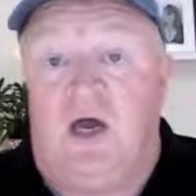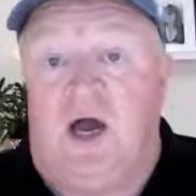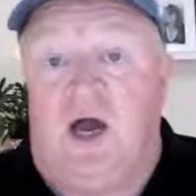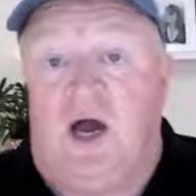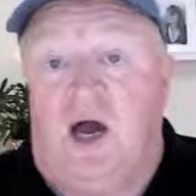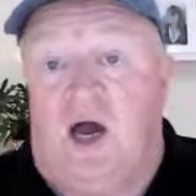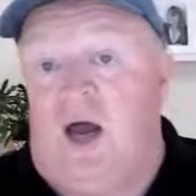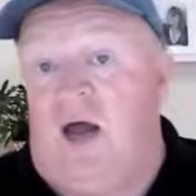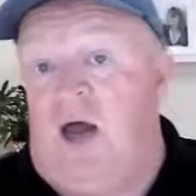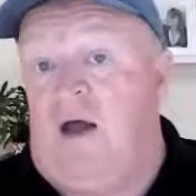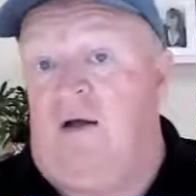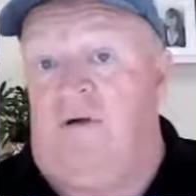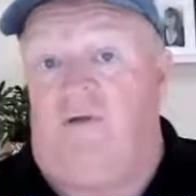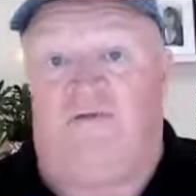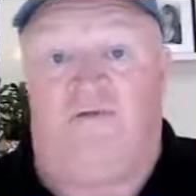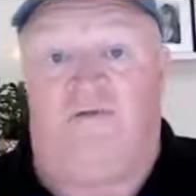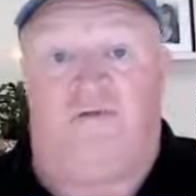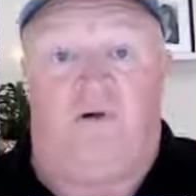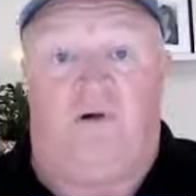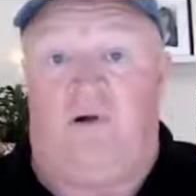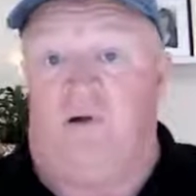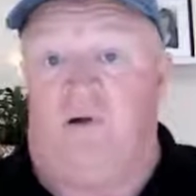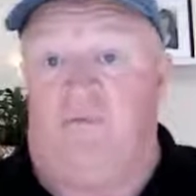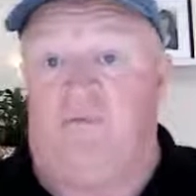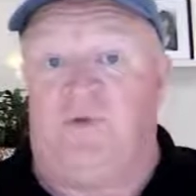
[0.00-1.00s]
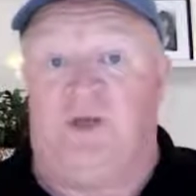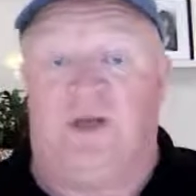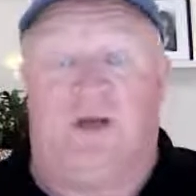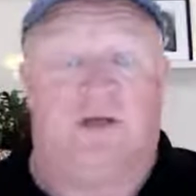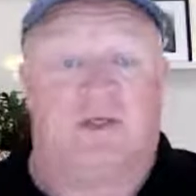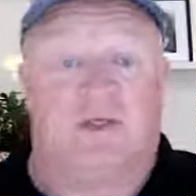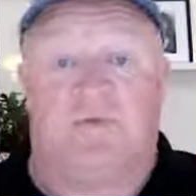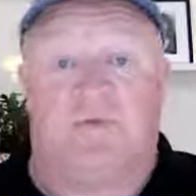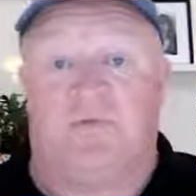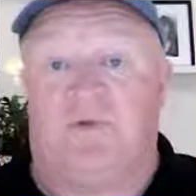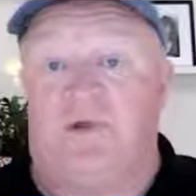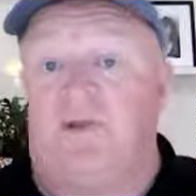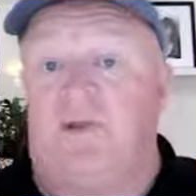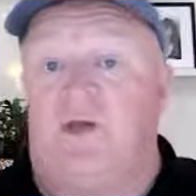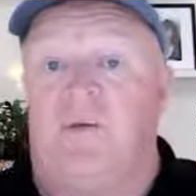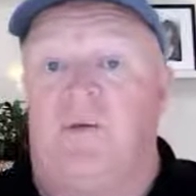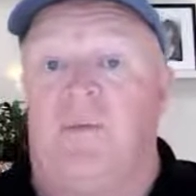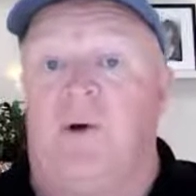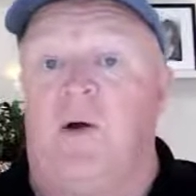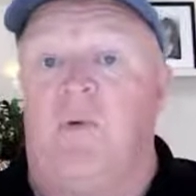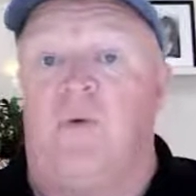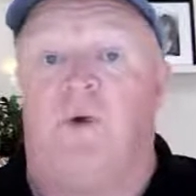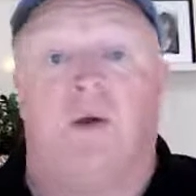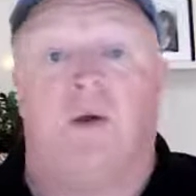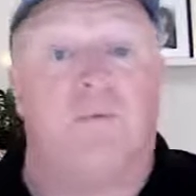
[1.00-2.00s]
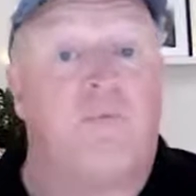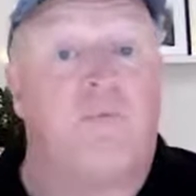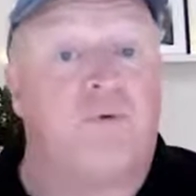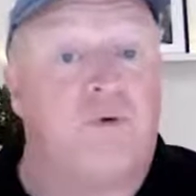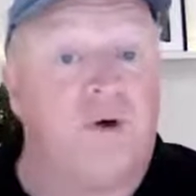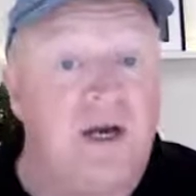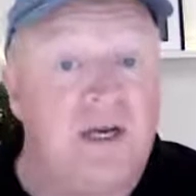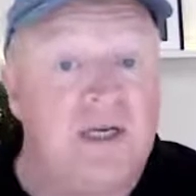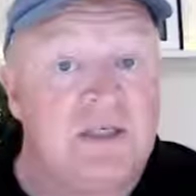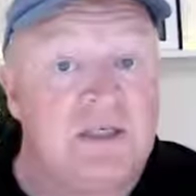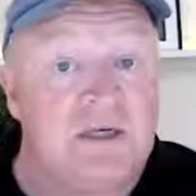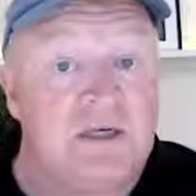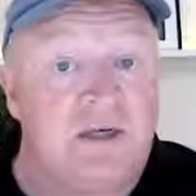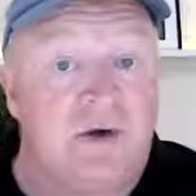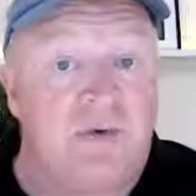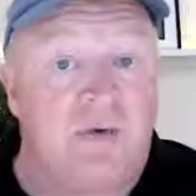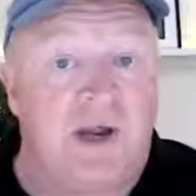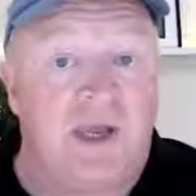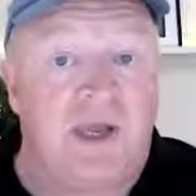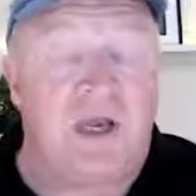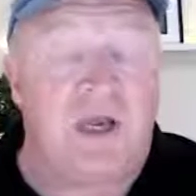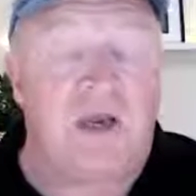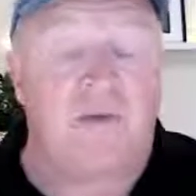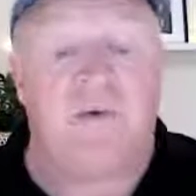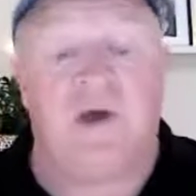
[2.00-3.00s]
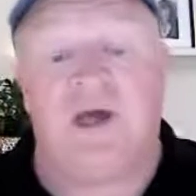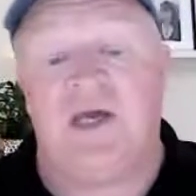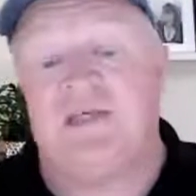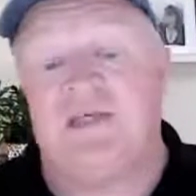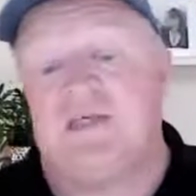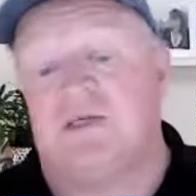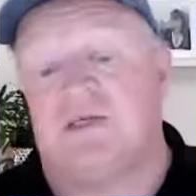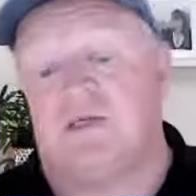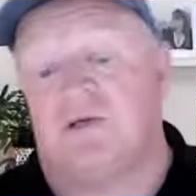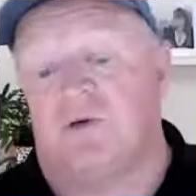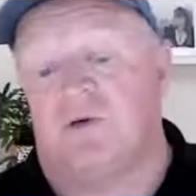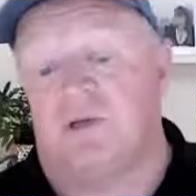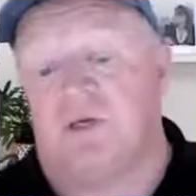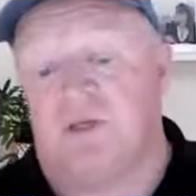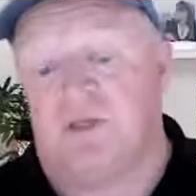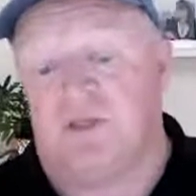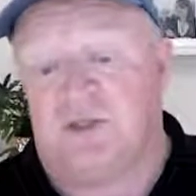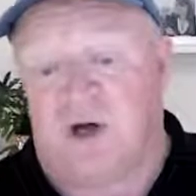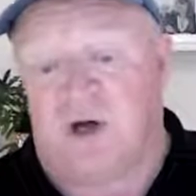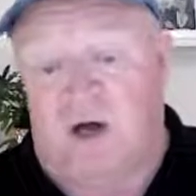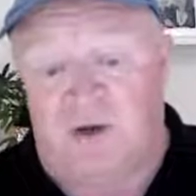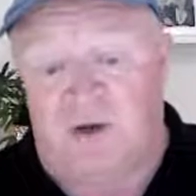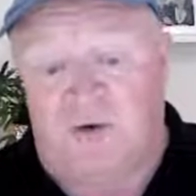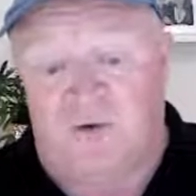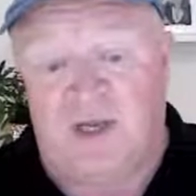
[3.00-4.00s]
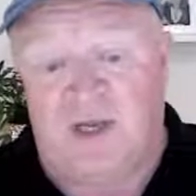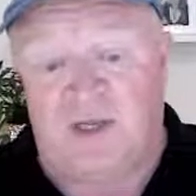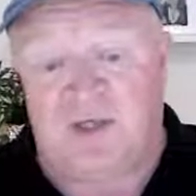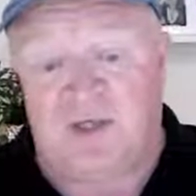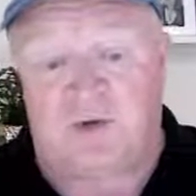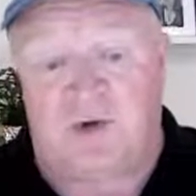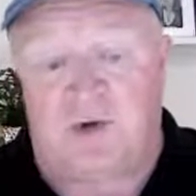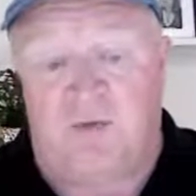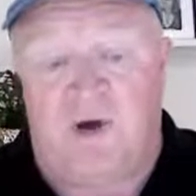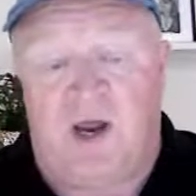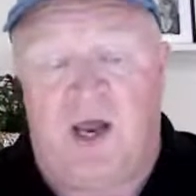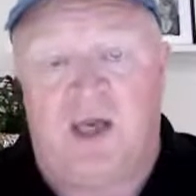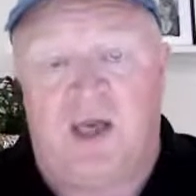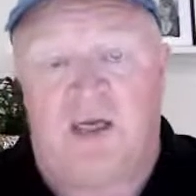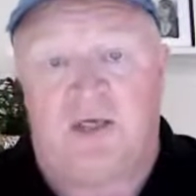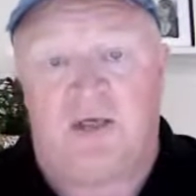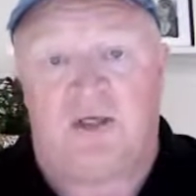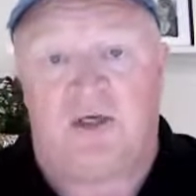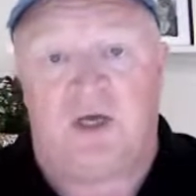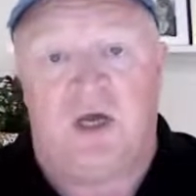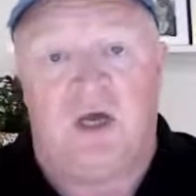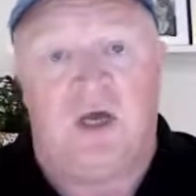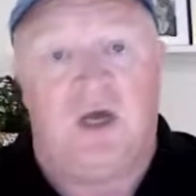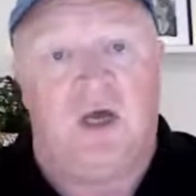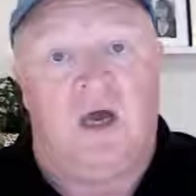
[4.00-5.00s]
For something that you might want to print on a regular basis, or your data entry range.